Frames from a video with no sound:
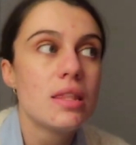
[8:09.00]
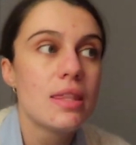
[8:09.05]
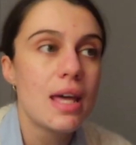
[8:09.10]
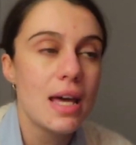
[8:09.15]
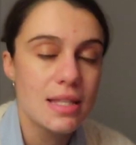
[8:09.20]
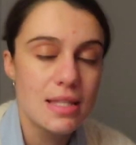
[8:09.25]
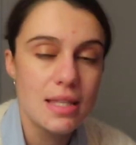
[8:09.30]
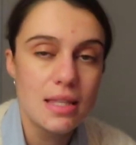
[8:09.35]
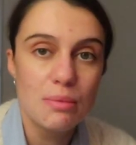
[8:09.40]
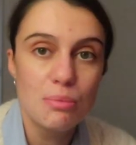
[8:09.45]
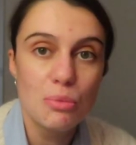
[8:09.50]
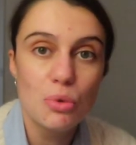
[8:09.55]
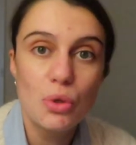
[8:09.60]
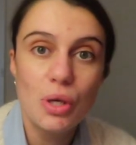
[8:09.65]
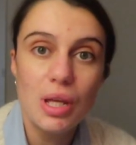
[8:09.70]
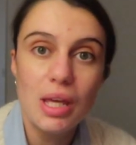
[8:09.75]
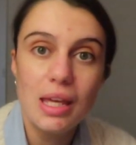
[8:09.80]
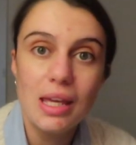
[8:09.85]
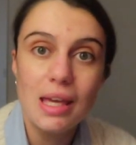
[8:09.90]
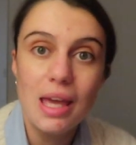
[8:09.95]
that's in the
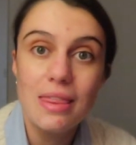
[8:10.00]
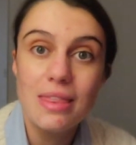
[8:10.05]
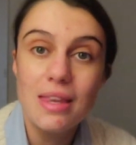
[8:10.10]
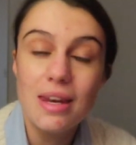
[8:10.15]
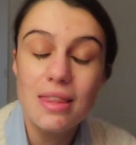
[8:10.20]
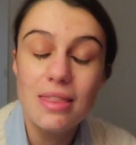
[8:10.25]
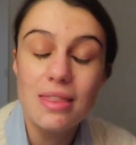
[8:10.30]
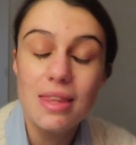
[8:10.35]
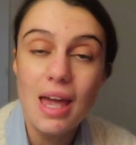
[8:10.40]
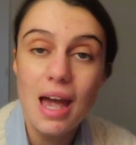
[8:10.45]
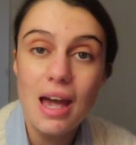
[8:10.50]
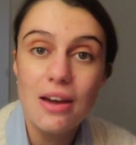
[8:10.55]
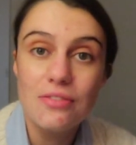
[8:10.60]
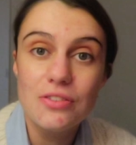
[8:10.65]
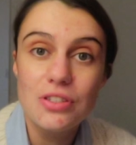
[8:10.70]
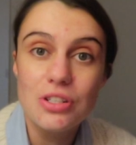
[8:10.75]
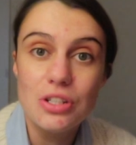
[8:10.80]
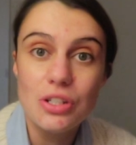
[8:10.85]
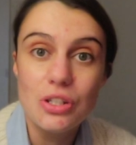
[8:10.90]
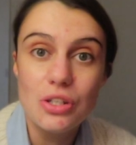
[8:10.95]
morning and then in the
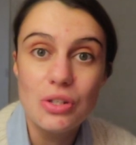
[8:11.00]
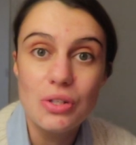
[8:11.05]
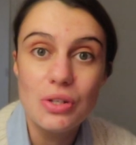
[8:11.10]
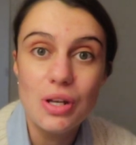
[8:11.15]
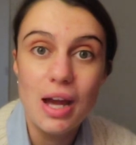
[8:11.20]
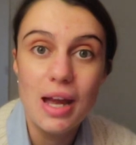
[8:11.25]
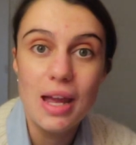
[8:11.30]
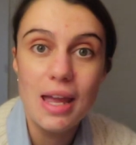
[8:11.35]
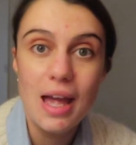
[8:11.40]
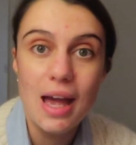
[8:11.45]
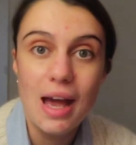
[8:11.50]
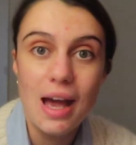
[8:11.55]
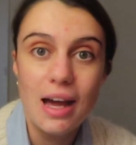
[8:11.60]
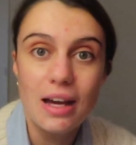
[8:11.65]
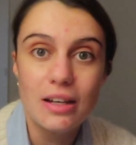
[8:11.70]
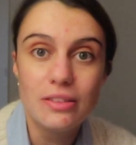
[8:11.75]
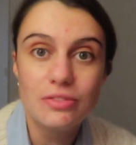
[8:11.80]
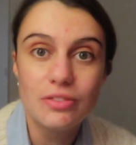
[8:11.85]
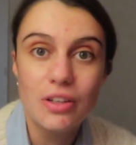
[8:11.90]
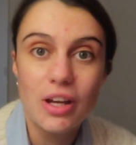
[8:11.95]
afternoon I
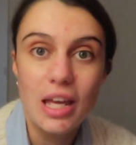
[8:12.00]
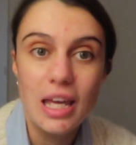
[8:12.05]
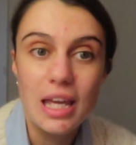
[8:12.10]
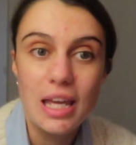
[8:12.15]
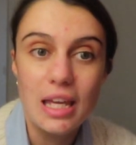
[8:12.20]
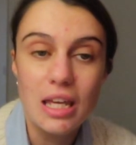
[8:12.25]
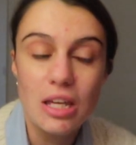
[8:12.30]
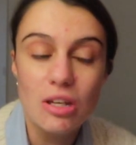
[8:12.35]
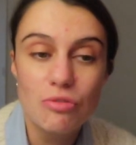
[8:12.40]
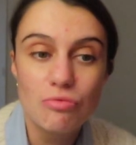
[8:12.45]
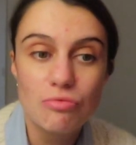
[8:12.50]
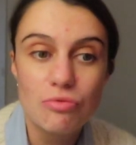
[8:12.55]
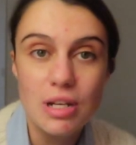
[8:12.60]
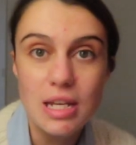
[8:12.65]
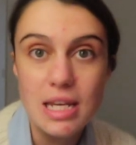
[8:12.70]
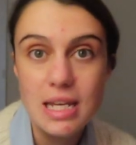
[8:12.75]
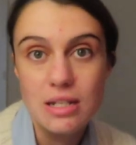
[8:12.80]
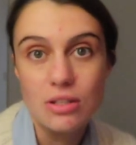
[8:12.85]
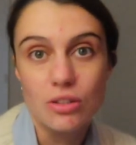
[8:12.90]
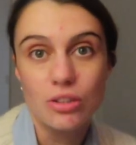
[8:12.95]
have a
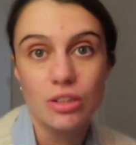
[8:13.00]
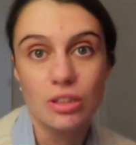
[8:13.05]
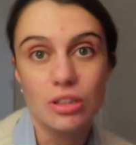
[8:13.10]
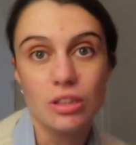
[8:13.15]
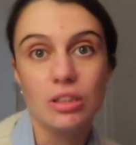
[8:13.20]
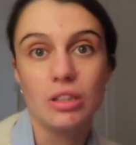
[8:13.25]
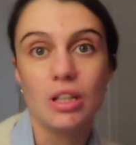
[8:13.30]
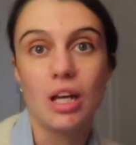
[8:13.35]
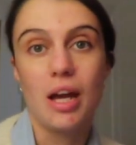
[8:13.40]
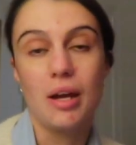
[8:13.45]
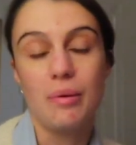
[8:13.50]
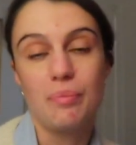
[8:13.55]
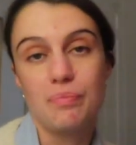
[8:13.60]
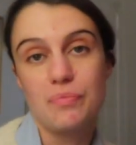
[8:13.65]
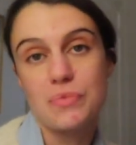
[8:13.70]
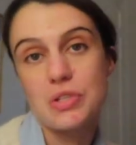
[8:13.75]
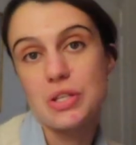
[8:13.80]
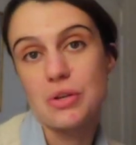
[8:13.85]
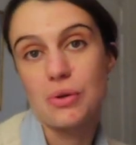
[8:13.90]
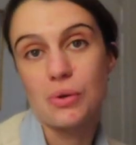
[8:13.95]
renal
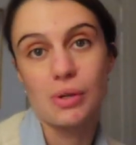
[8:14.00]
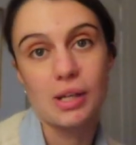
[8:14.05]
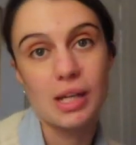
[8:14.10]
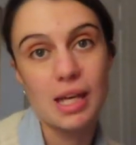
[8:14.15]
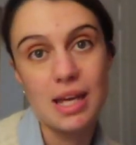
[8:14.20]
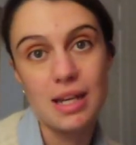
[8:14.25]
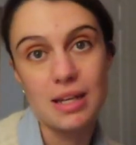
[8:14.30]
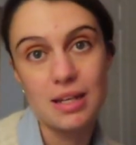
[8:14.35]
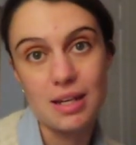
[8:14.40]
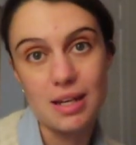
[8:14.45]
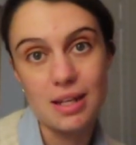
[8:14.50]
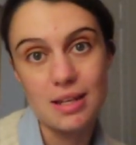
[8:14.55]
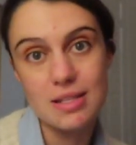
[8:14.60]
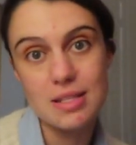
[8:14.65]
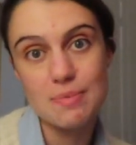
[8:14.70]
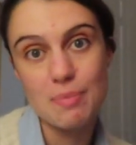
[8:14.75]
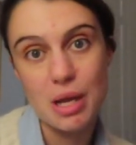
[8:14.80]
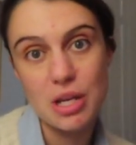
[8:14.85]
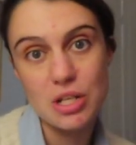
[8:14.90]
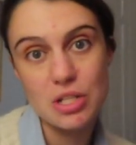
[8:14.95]
um, so a kidney
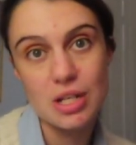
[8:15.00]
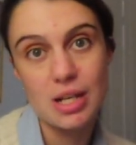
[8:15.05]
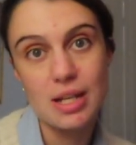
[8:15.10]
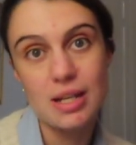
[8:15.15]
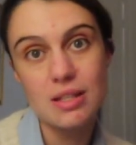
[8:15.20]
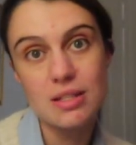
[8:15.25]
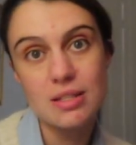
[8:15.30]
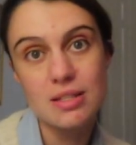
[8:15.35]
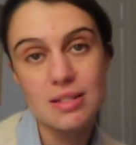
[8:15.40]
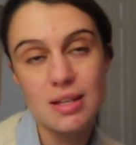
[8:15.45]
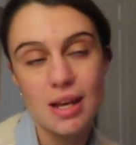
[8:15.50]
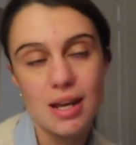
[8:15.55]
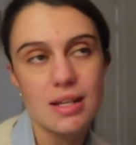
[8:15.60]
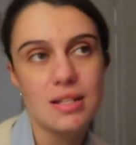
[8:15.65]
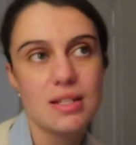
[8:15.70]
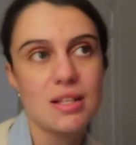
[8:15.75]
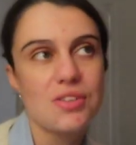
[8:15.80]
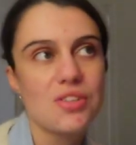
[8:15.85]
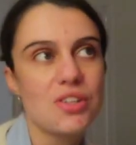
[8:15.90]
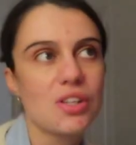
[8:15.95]
specialist
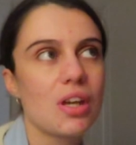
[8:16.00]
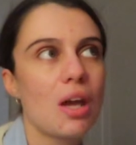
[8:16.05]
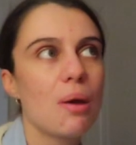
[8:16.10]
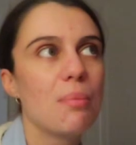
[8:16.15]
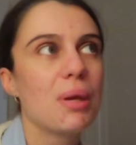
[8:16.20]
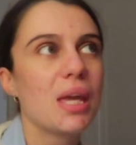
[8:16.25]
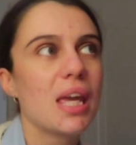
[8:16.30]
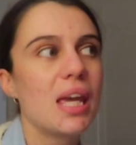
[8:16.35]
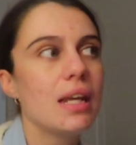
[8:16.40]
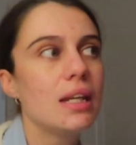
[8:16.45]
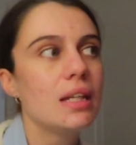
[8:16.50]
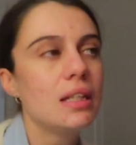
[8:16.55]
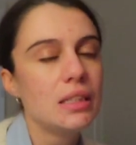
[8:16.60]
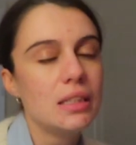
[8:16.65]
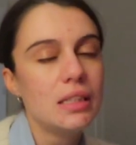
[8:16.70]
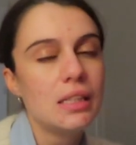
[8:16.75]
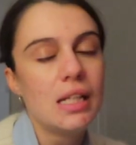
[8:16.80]
dietitian coming in